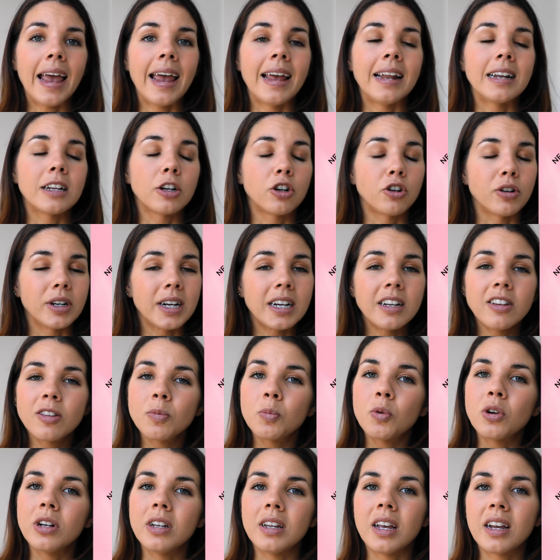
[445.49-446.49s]
and it
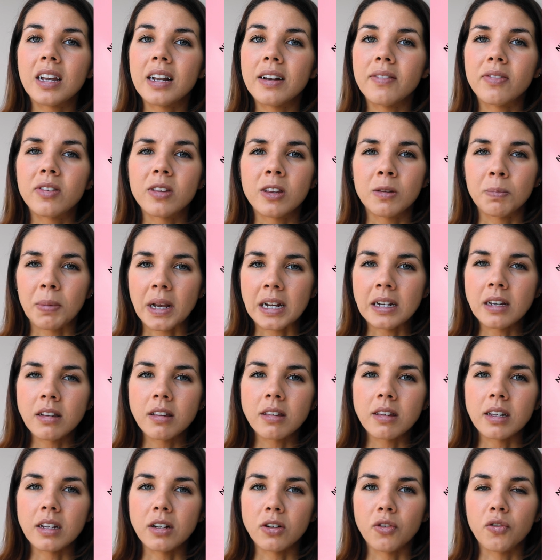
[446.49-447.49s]
creates more negative
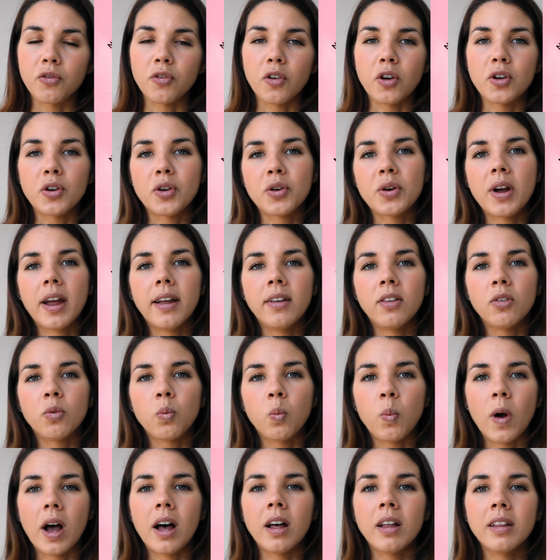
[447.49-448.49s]
space in a photo
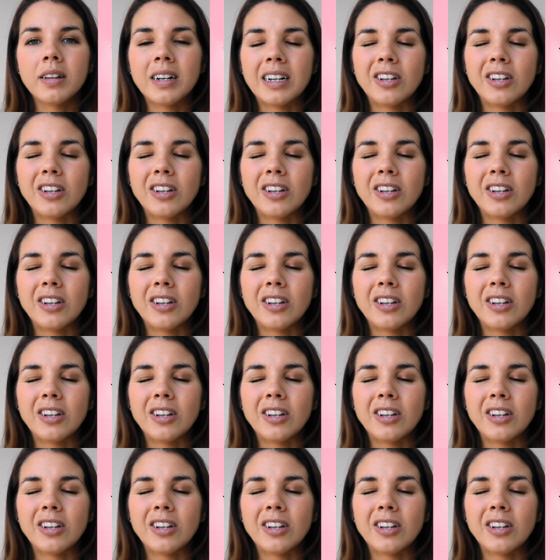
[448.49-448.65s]
as well.